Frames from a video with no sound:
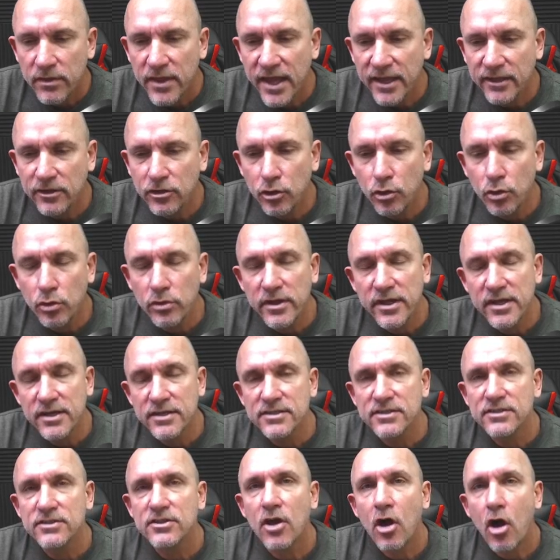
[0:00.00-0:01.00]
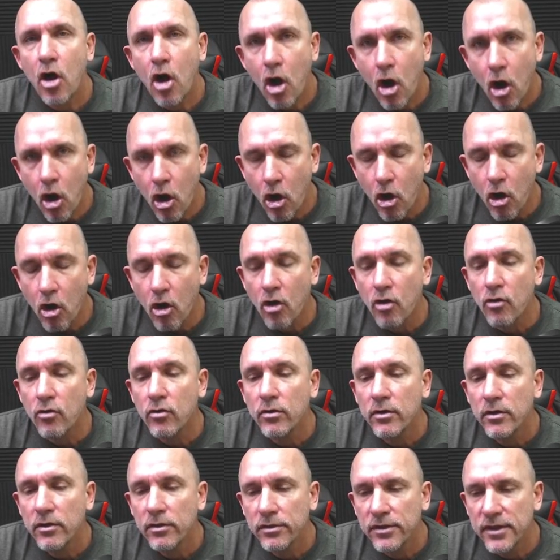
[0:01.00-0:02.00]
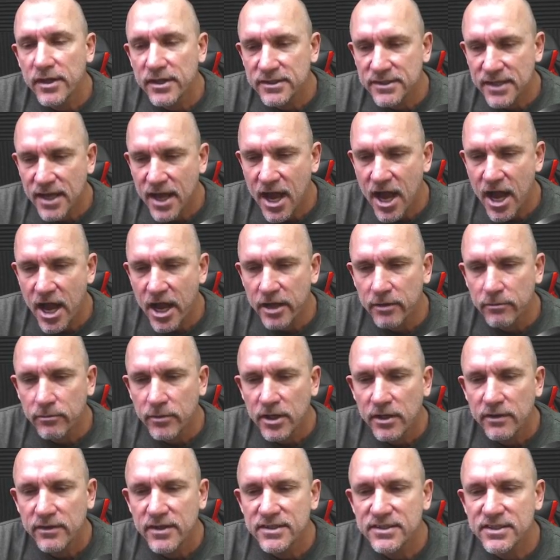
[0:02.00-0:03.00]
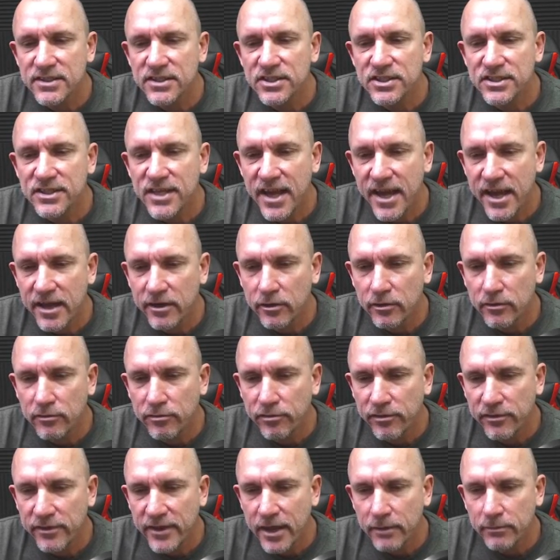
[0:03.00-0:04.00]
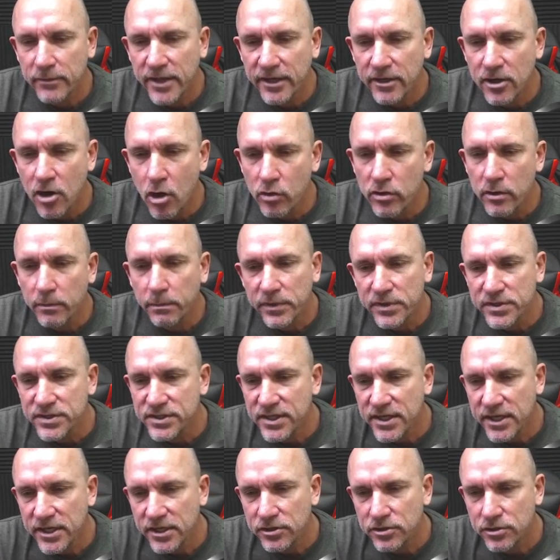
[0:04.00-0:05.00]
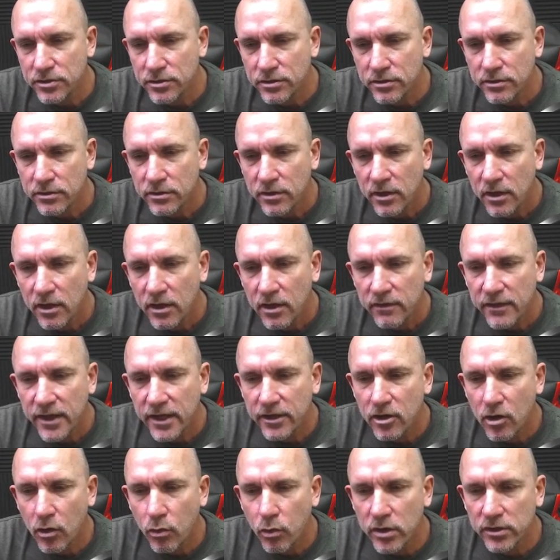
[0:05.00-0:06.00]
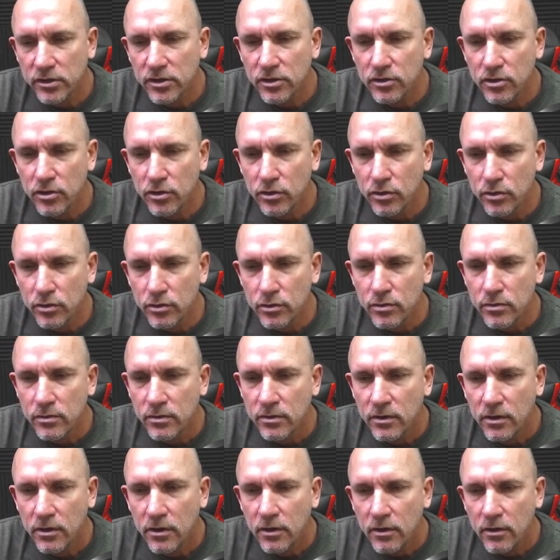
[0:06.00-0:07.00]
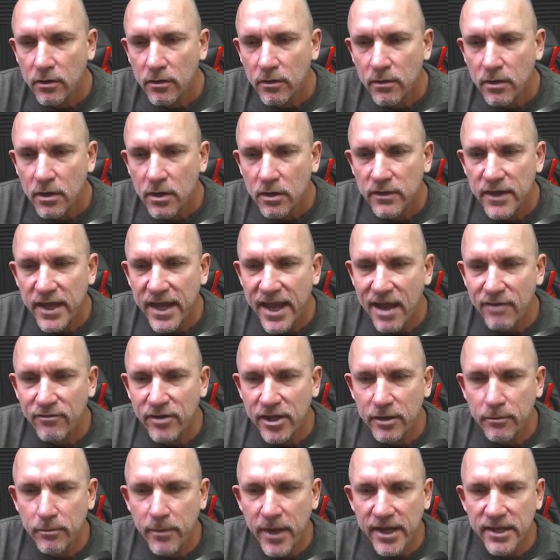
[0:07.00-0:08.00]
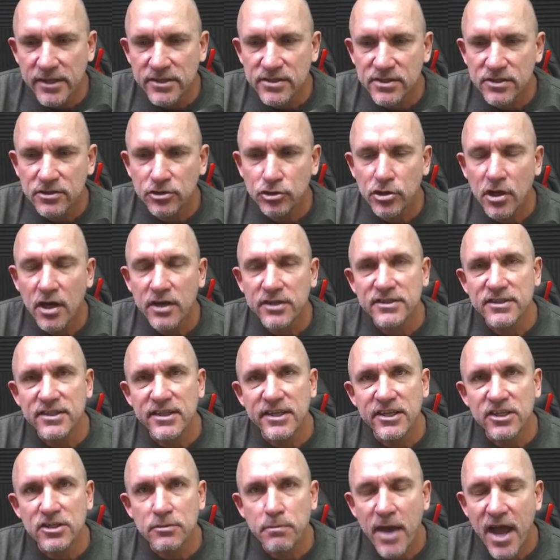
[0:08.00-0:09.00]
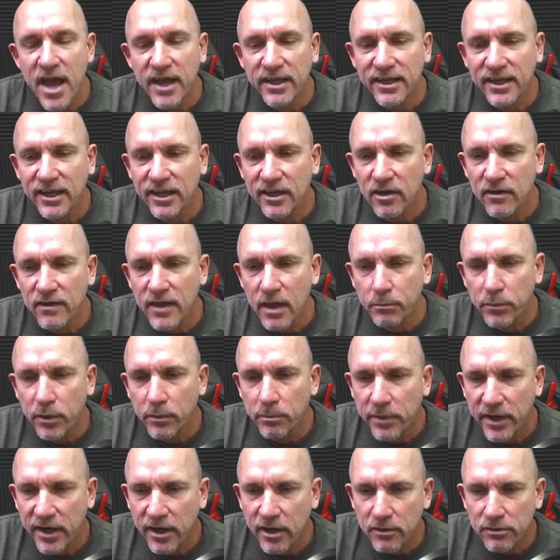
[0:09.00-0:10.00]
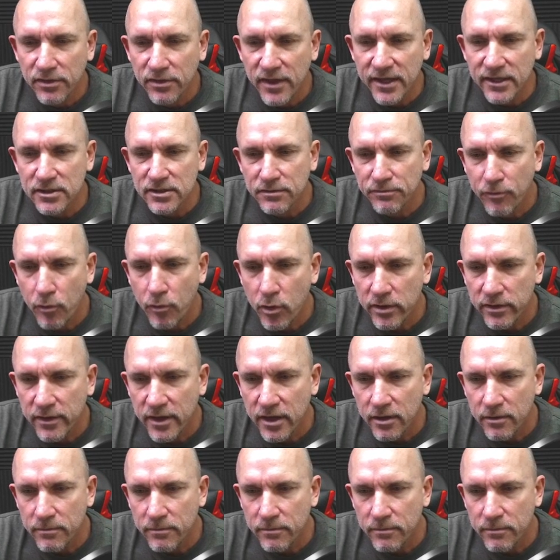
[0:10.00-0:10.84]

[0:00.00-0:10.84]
They do this all the time. This is standard for them. They know the procedure. They know what to do. They have inmates, trustees back here that prepare things for